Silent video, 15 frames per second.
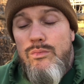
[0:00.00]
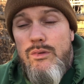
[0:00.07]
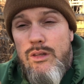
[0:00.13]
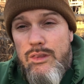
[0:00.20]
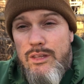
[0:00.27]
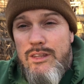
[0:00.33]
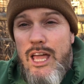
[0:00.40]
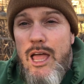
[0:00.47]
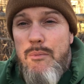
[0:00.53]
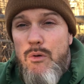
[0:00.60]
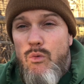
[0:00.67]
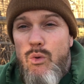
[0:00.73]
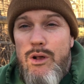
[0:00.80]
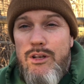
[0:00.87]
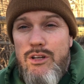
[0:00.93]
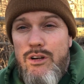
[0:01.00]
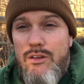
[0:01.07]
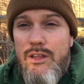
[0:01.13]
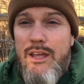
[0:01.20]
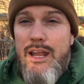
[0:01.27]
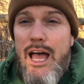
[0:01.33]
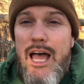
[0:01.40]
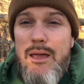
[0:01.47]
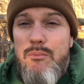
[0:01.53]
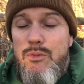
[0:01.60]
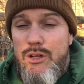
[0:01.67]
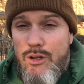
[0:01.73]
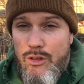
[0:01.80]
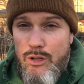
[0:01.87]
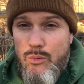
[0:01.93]
the type of winter that I'm
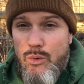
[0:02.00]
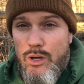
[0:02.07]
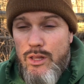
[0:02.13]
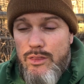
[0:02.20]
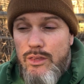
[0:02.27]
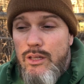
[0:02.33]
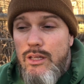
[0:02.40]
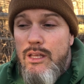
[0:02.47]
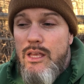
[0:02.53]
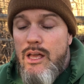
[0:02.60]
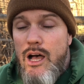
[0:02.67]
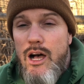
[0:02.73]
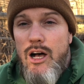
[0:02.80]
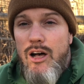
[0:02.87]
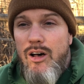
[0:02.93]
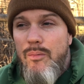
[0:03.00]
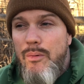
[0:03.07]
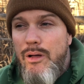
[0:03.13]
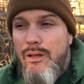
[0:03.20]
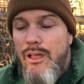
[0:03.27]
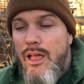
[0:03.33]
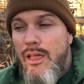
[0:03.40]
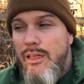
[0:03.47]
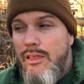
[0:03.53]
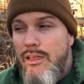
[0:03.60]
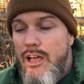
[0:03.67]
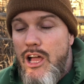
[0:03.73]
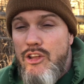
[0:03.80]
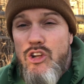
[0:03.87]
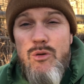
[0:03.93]
dealing with. Um, uh,
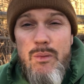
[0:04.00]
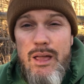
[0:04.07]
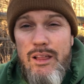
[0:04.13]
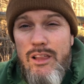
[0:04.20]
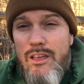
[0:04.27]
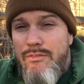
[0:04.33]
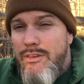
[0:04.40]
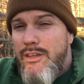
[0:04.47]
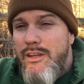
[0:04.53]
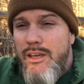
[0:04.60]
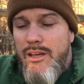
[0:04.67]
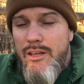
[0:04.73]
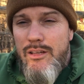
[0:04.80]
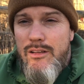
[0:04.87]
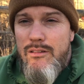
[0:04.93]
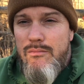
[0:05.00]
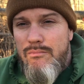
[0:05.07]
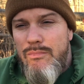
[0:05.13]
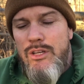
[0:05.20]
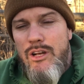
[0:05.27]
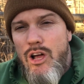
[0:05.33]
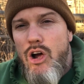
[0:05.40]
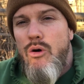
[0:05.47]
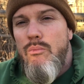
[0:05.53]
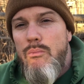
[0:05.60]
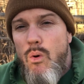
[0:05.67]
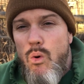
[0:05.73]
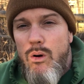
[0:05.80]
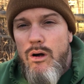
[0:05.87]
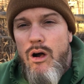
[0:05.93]
you may live in a, you know,
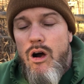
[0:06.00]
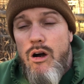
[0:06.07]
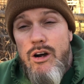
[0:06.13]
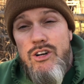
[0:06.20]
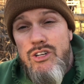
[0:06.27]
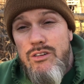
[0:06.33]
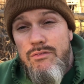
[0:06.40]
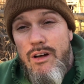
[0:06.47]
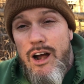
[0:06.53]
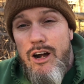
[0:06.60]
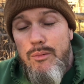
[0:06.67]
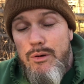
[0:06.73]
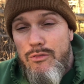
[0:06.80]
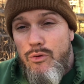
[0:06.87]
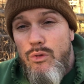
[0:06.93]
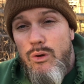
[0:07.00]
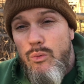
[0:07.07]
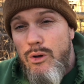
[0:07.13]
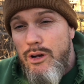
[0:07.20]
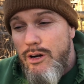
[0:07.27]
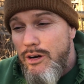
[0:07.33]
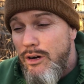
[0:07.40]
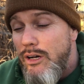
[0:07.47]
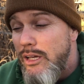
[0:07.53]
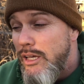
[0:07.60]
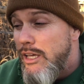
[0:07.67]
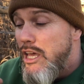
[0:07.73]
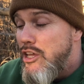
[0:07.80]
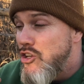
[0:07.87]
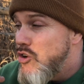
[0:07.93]
more harsh environment for the winter
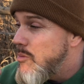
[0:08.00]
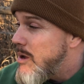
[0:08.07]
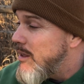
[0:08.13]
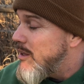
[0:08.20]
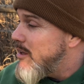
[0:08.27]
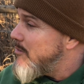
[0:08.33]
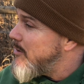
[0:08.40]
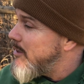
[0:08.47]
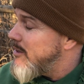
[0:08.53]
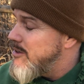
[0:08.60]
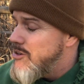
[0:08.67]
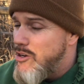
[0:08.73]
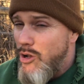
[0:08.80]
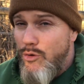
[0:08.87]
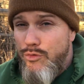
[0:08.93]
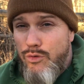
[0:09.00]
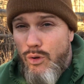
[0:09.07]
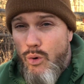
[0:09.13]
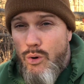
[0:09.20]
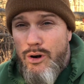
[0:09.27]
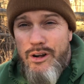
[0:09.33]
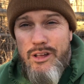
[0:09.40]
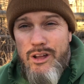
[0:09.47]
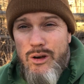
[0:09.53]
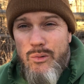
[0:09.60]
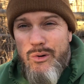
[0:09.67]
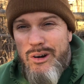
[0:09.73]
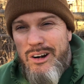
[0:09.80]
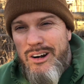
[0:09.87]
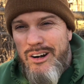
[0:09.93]
you may live in, you know, Florida
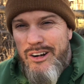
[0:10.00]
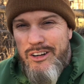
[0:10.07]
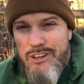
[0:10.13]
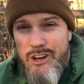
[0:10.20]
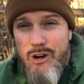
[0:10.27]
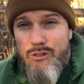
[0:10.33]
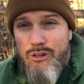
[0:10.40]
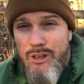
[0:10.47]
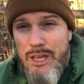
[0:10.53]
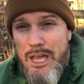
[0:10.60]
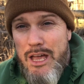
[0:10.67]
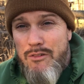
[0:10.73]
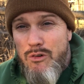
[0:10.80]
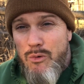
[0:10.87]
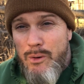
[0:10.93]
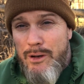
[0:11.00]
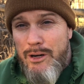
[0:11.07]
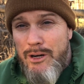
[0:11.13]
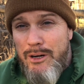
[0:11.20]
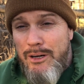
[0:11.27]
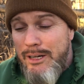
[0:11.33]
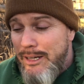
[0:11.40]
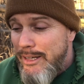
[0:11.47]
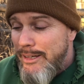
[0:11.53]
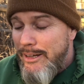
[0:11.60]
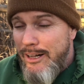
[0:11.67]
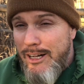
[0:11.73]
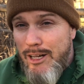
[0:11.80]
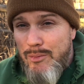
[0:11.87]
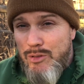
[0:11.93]
where you don't really have a winter.
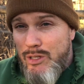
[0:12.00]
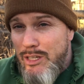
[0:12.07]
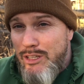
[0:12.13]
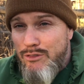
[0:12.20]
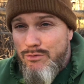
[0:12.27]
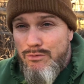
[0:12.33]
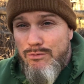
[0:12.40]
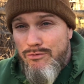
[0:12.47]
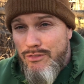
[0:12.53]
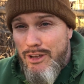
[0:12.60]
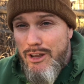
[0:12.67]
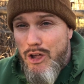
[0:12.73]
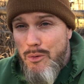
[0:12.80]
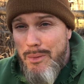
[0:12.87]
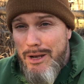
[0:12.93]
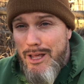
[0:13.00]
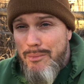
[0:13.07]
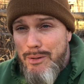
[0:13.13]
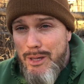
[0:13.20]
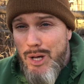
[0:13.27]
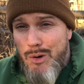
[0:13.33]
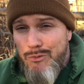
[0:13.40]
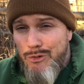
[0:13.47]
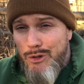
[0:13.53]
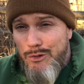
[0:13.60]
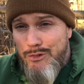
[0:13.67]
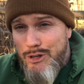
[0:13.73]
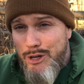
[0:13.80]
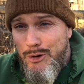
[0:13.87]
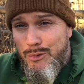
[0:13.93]
Um, so this video may not be helpful if
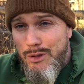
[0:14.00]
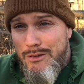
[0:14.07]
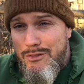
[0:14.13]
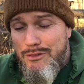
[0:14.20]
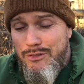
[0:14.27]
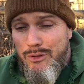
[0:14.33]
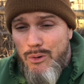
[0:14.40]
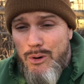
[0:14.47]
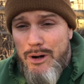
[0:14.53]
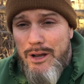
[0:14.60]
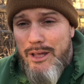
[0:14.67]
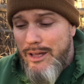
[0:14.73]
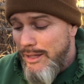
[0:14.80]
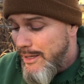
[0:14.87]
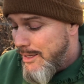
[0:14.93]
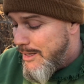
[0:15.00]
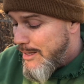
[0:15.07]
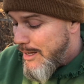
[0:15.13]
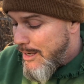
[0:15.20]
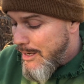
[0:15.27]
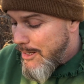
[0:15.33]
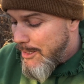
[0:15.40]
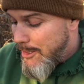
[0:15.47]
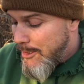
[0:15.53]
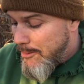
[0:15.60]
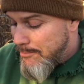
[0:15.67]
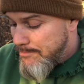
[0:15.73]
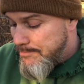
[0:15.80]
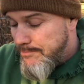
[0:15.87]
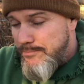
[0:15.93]
you live in Florida.
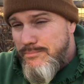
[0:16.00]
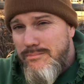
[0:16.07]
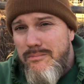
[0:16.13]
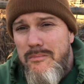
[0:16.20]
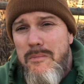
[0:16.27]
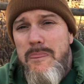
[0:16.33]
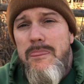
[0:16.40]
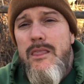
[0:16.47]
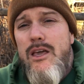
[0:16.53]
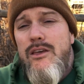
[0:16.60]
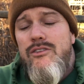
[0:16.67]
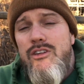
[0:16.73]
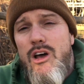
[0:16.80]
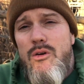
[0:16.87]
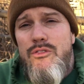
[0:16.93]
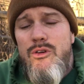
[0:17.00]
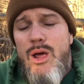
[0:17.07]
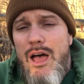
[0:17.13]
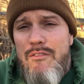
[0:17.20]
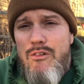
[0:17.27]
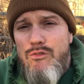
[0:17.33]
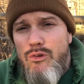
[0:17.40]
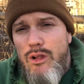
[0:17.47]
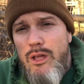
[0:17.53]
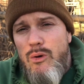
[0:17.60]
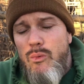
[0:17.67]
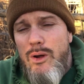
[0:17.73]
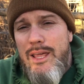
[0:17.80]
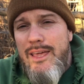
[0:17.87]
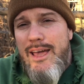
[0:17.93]
Um, so if you have a really
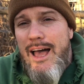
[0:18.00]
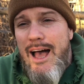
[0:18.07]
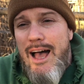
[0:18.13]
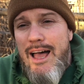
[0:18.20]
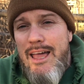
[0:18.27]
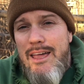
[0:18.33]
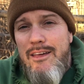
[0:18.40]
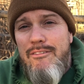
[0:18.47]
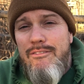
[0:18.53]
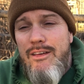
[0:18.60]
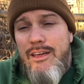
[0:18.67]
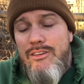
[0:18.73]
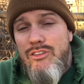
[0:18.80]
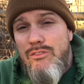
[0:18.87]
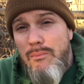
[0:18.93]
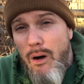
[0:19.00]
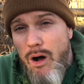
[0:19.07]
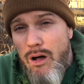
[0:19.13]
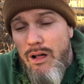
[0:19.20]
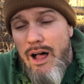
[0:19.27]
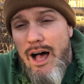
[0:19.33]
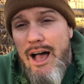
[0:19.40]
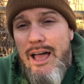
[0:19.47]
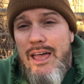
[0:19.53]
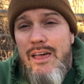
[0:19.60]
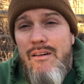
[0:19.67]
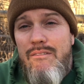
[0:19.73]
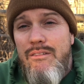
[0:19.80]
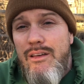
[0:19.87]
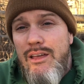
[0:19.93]
weak hive, a small
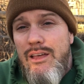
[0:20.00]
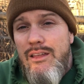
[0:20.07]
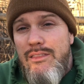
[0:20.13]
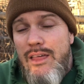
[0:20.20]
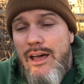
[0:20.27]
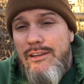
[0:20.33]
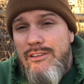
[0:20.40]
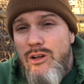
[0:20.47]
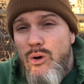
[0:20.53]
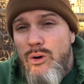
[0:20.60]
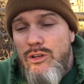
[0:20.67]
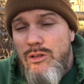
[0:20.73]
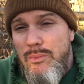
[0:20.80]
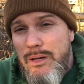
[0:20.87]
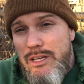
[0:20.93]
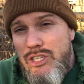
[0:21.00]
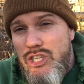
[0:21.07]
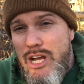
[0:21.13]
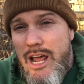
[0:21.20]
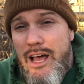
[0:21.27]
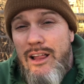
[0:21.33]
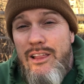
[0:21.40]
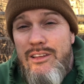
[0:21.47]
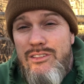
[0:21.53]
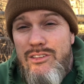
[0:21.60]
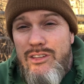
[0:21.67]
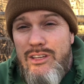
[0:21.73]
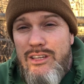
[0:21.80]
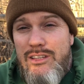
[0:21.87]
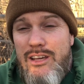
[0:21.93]
hive, that's going to be a challenge
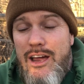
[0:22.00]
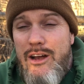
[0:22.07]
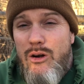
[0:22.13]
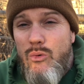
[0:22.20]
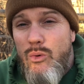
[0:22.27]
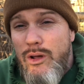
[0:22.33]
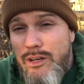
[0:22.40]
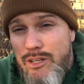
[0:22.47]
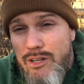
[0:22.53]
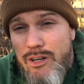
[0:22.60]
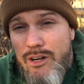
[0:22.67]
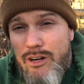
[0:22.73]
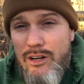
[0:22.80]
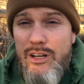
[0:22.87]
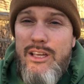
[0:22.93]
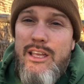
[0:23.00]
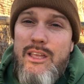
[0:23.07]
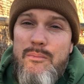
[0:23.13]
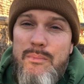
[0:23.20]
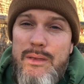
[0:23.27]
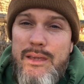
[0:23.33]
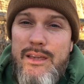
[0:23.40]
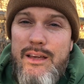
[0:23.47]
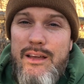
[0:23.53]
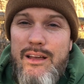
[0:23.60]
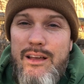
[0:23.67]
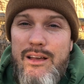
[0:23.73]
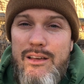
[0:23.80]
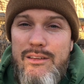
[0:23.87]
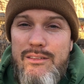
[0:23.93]
the entire winter
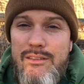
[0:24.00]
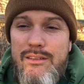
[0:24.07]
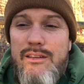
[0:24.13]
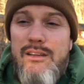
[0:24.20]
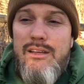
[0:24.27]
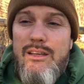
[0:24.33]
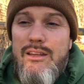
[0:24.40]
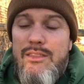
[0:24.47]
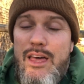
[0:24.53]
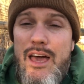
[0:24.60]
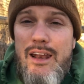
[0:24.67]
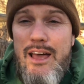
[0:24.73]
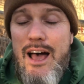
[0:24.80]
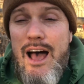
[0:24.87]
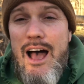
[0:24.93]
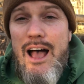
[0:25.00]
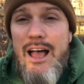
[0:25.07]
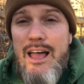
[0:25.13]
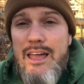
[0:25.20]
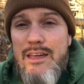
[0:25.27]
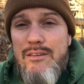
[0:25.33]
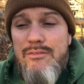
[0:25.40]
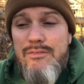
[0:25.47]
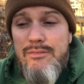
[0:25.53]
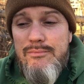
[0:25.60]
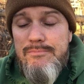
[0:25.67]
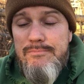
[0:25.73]
because that hive